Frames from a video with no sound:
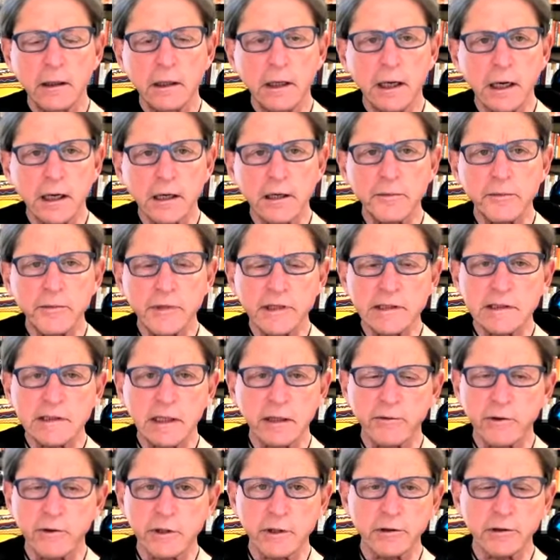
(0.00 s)
Intimacy
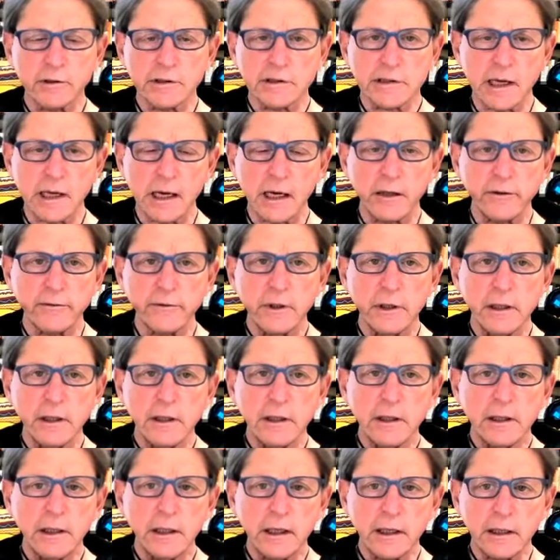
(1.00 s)
with yourself,
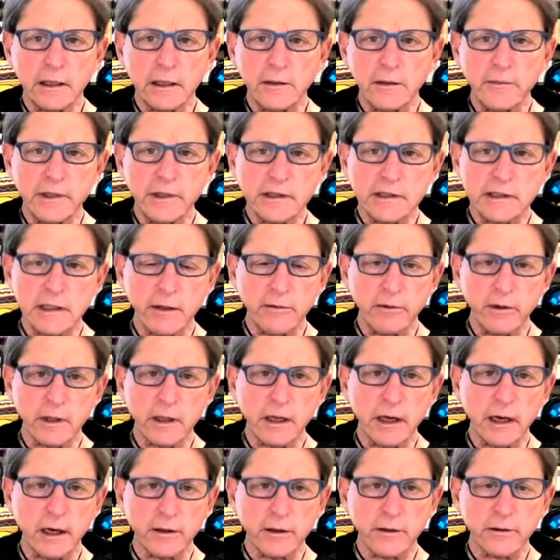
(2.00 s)
intimacy with
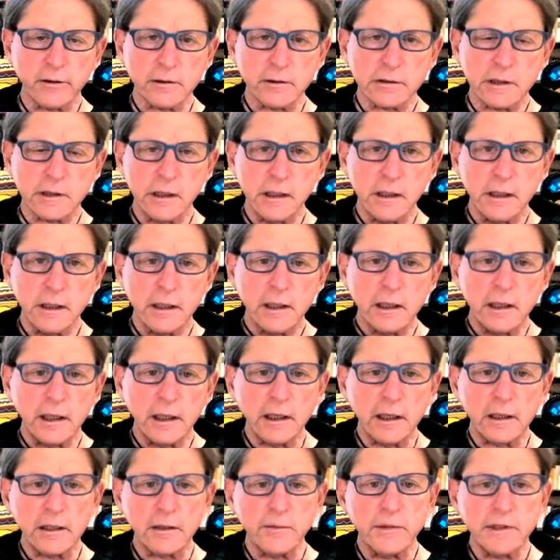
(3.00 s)
others,
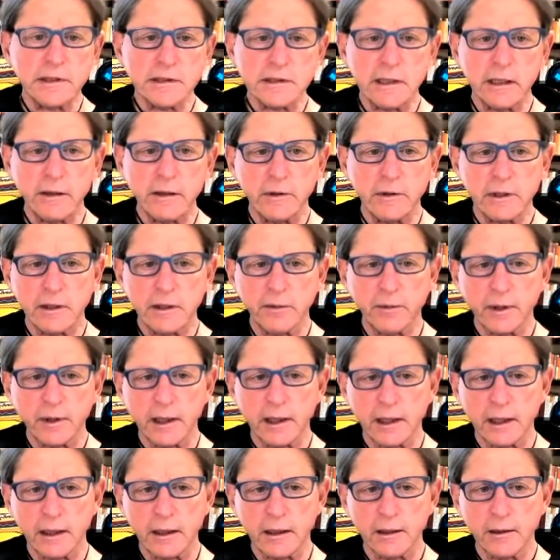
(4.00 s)
intimacy with the
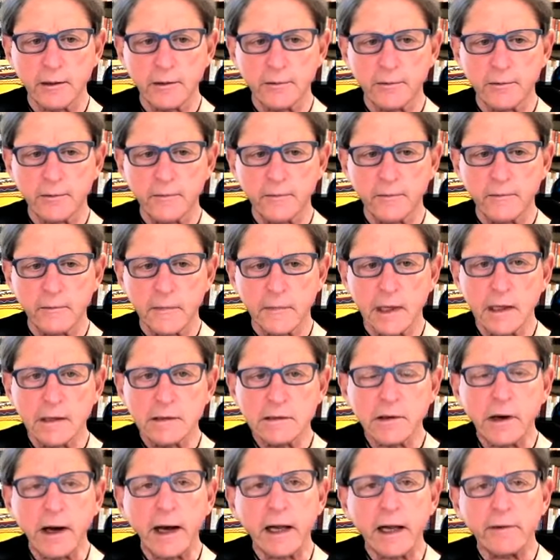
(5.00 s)
planet.
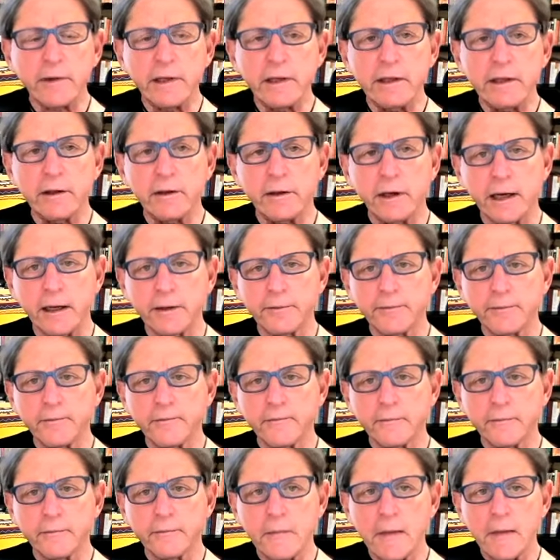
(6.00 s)
So how do we do it?
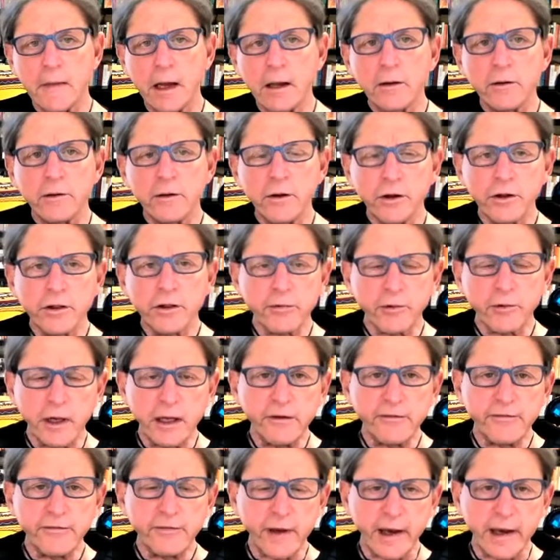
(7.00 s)
There are
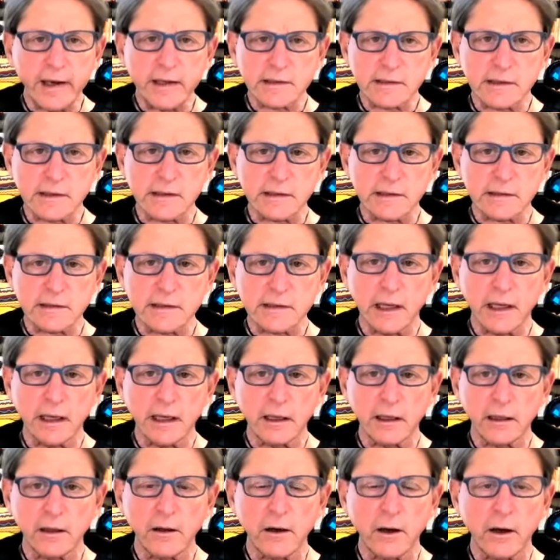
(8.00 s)
three phases
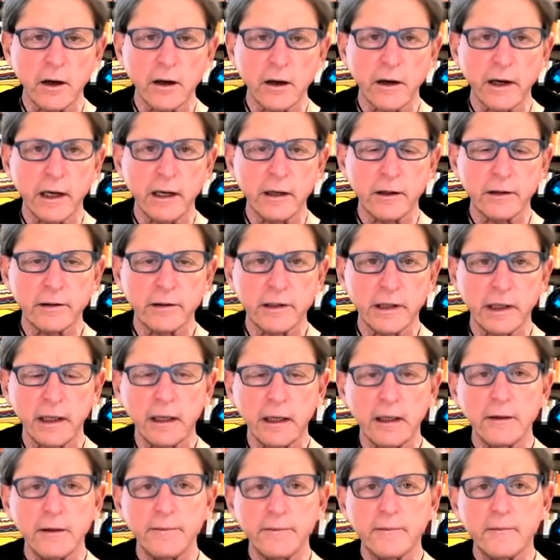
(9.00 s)
in
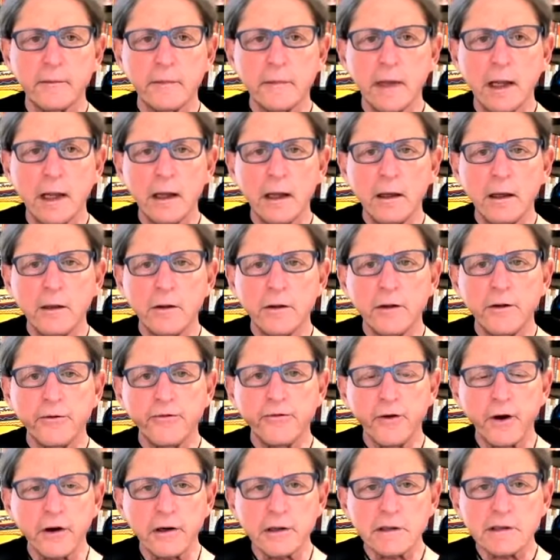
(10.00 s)
RLT. The
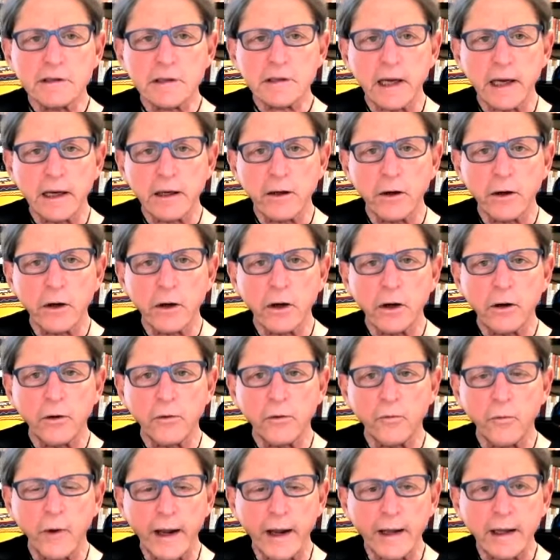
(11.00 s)
first I call
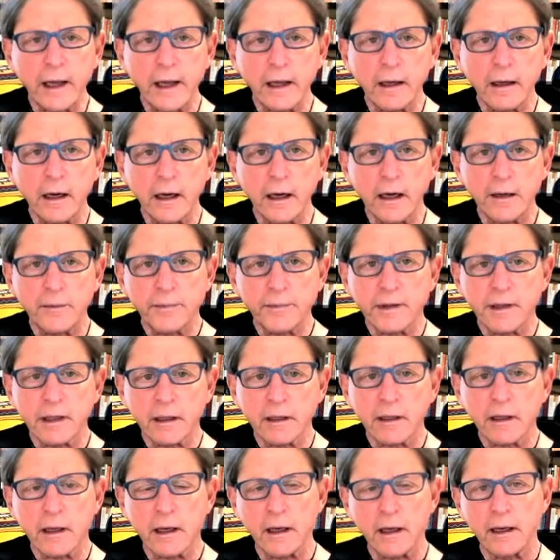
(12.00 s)
waking up the
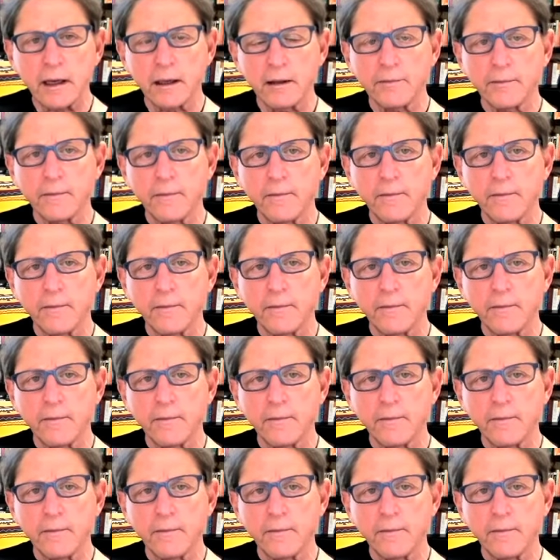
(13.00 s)
client.